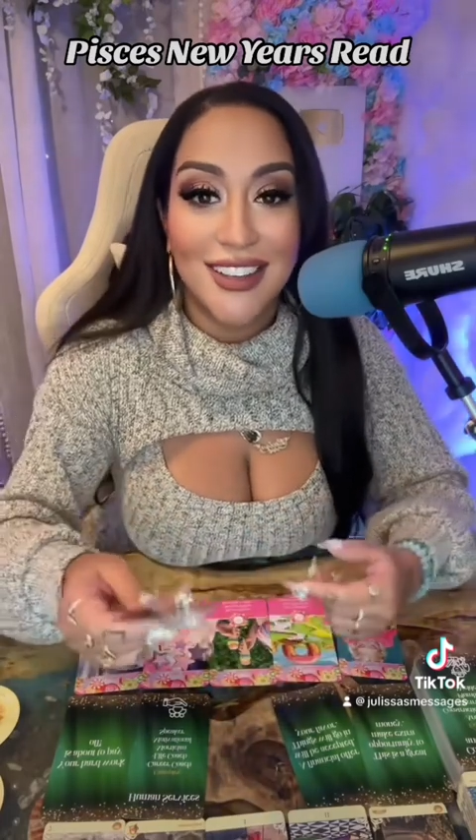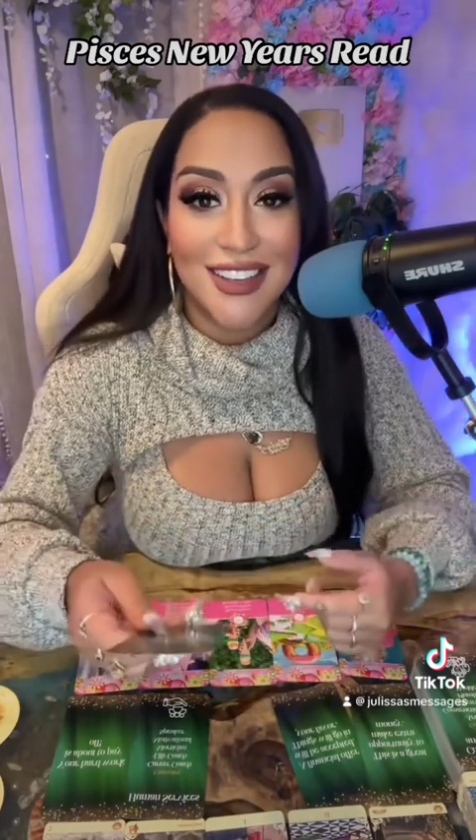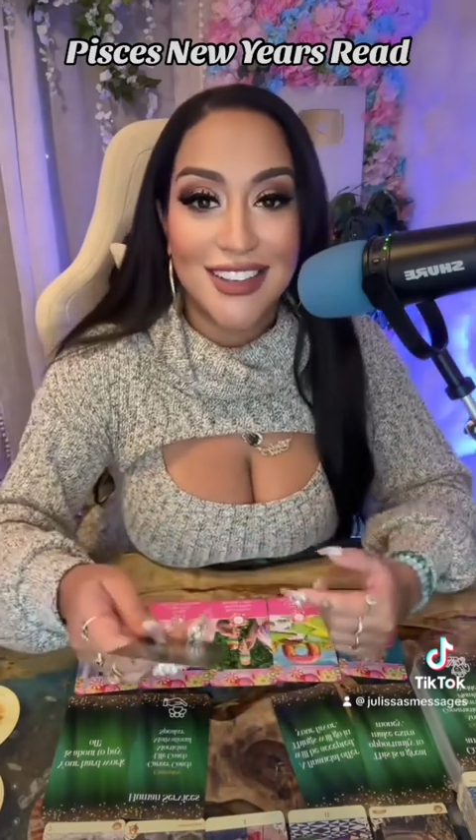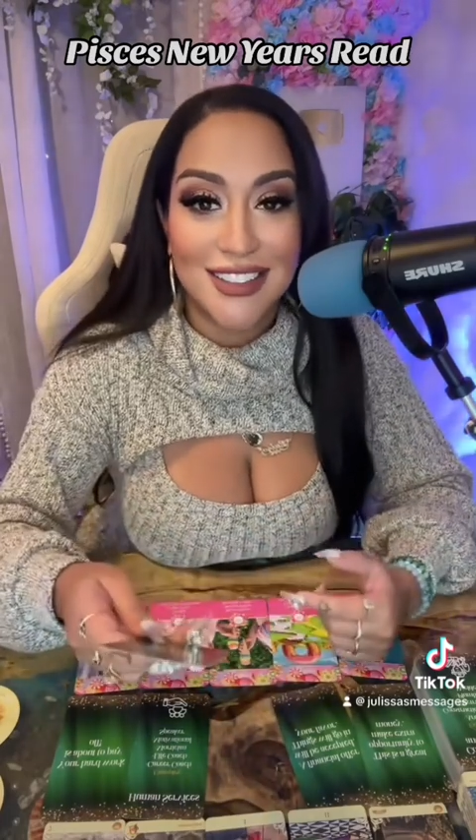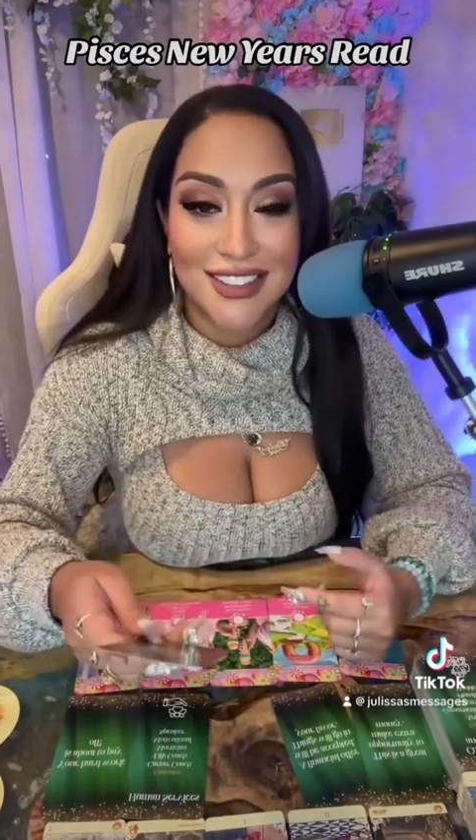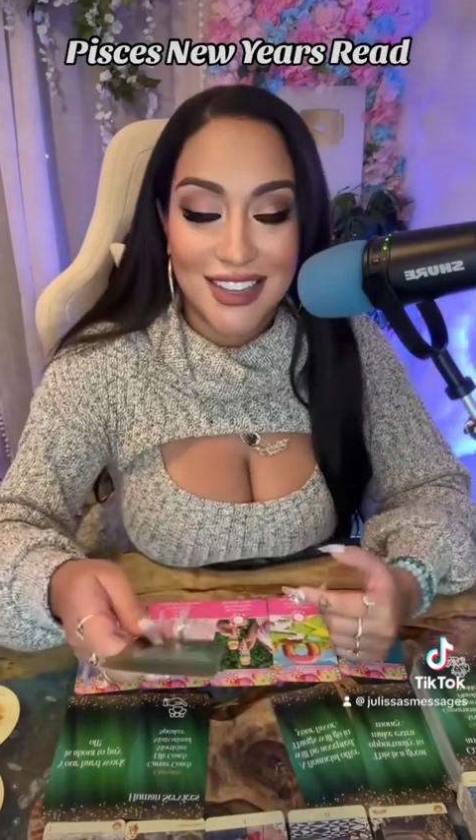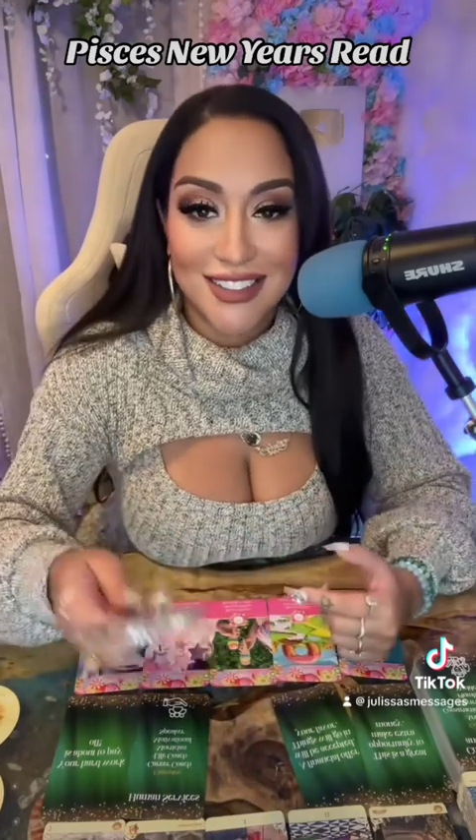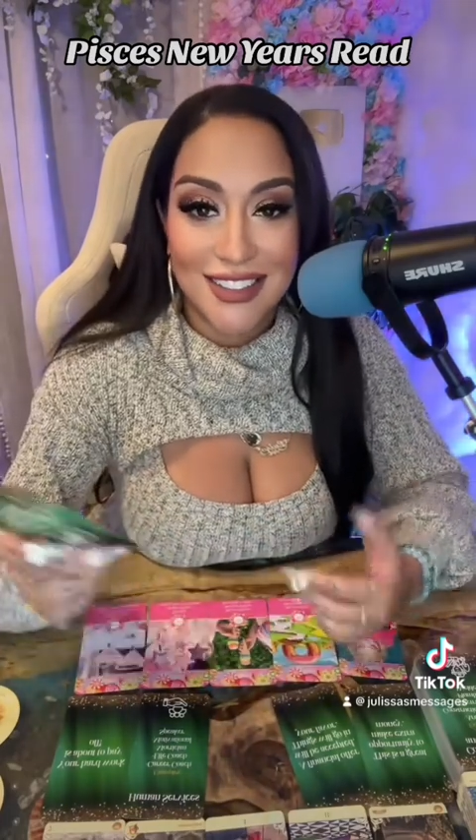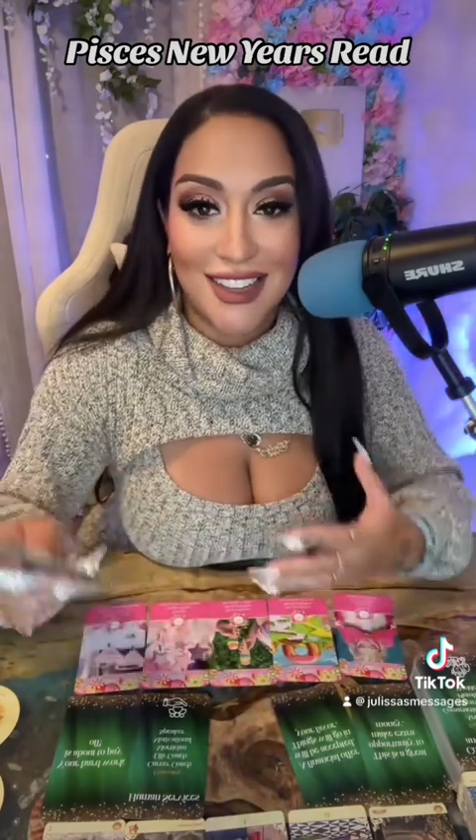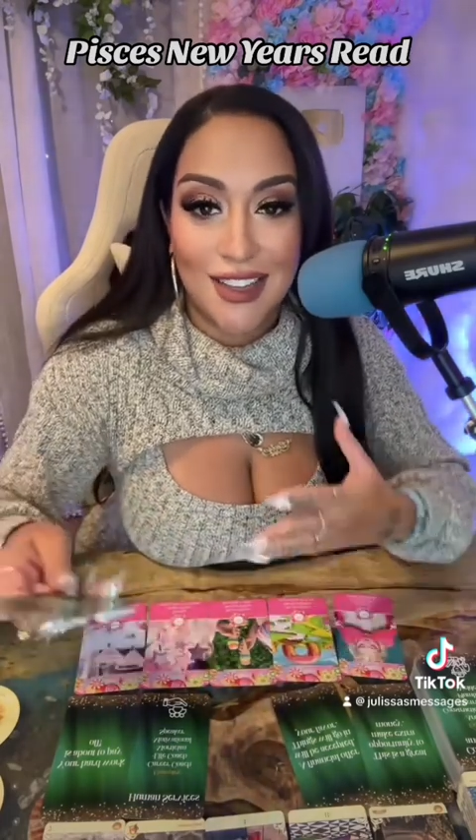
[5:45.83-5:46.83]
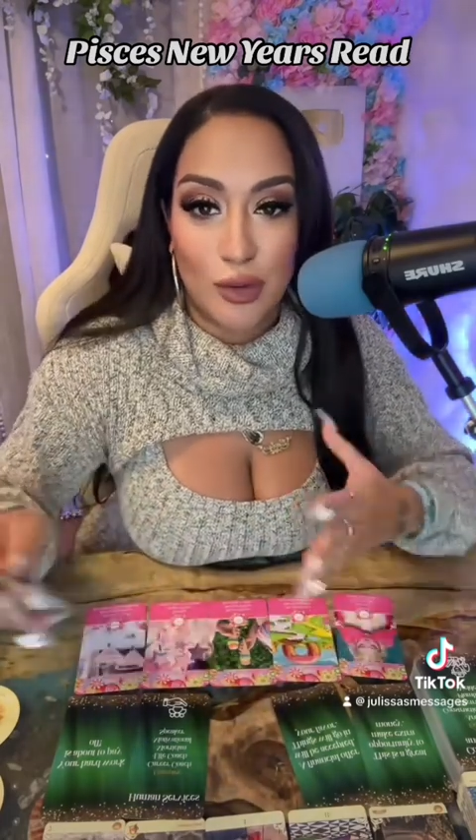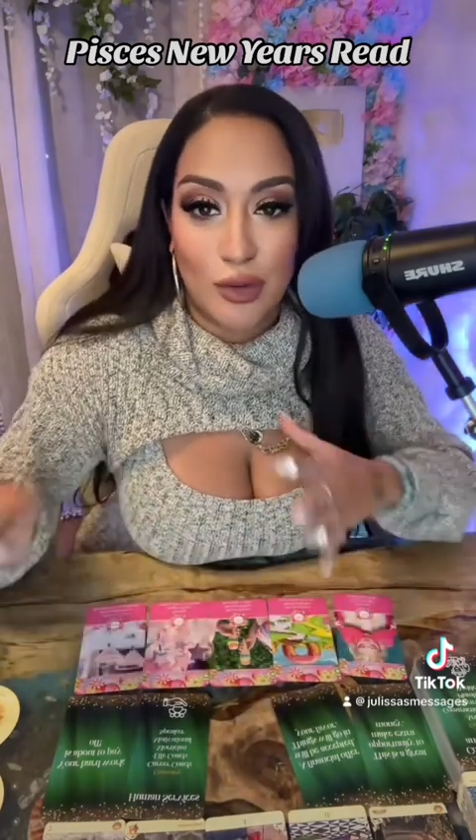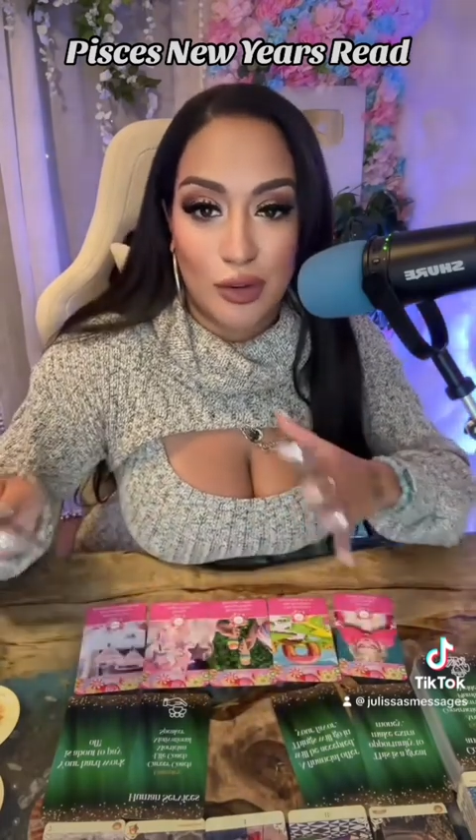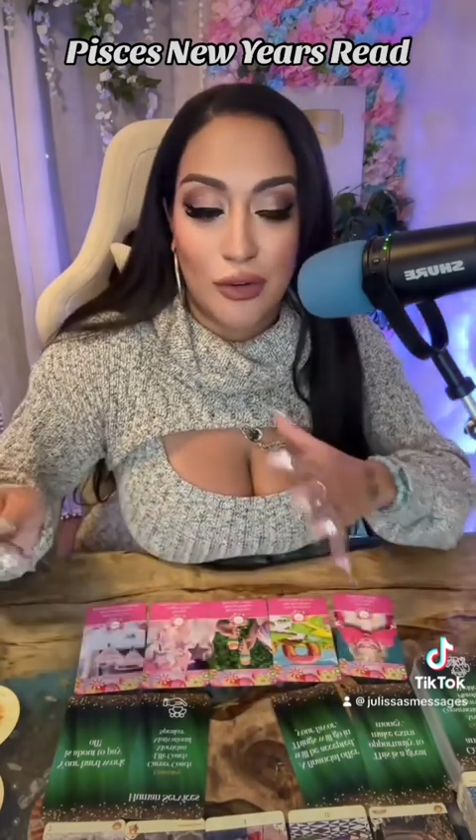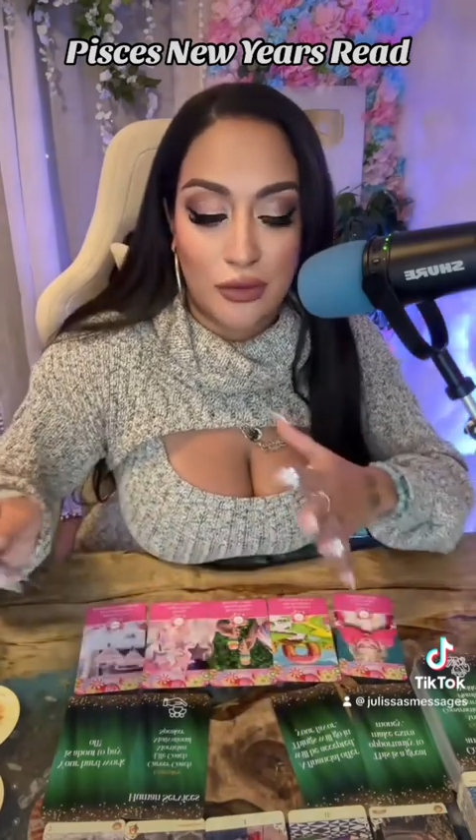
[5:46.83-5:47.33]
That that's like
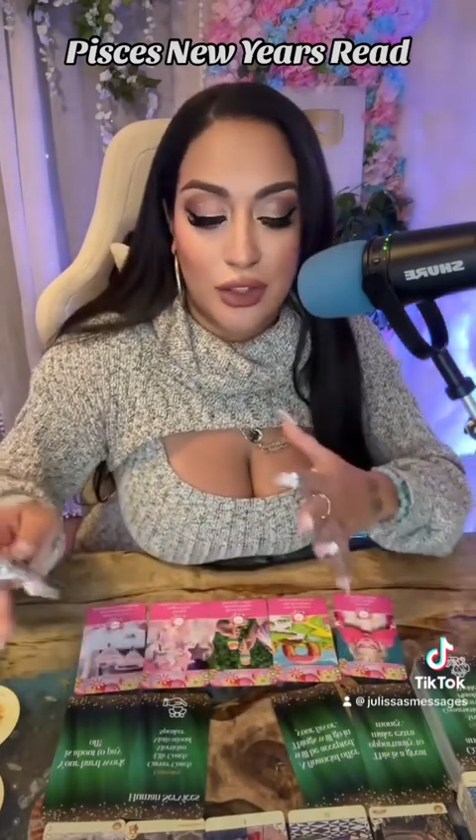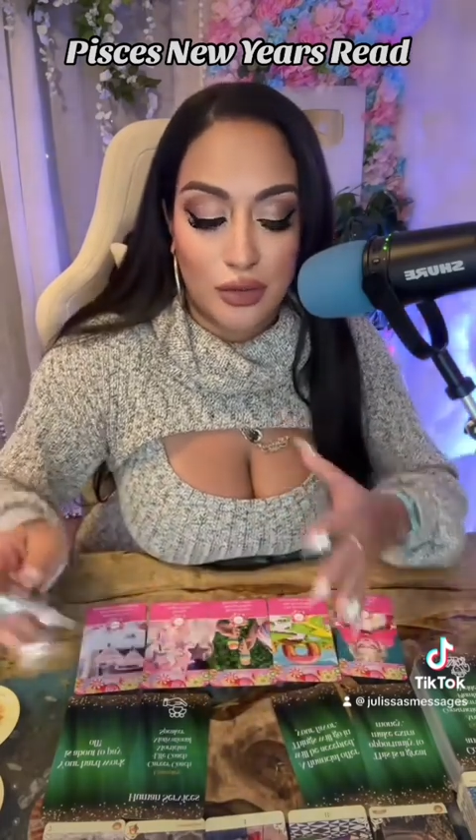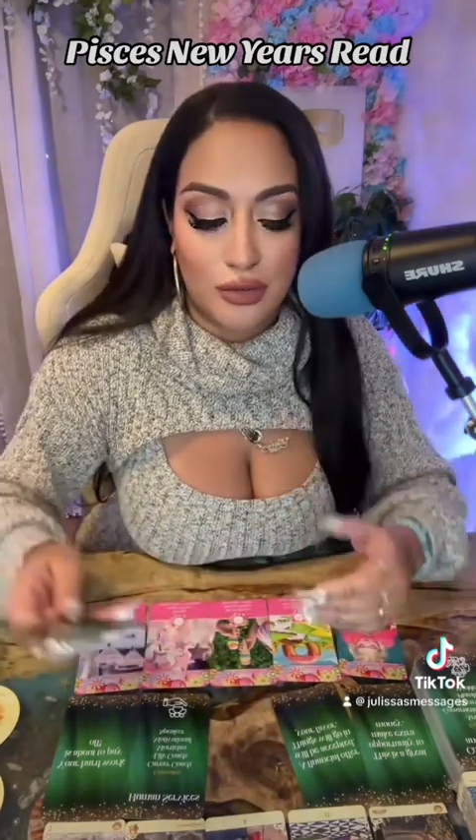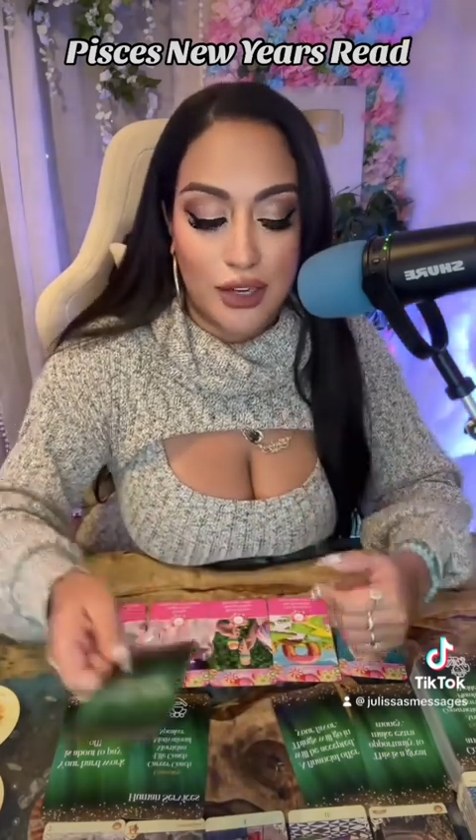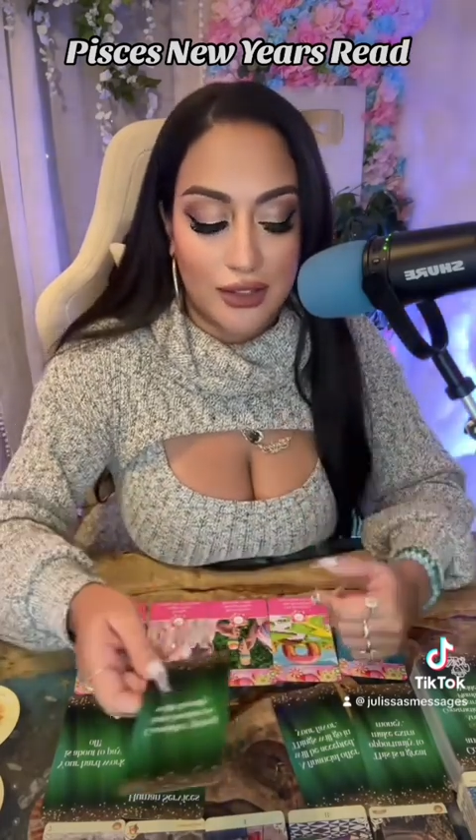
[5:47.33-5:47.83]
your field right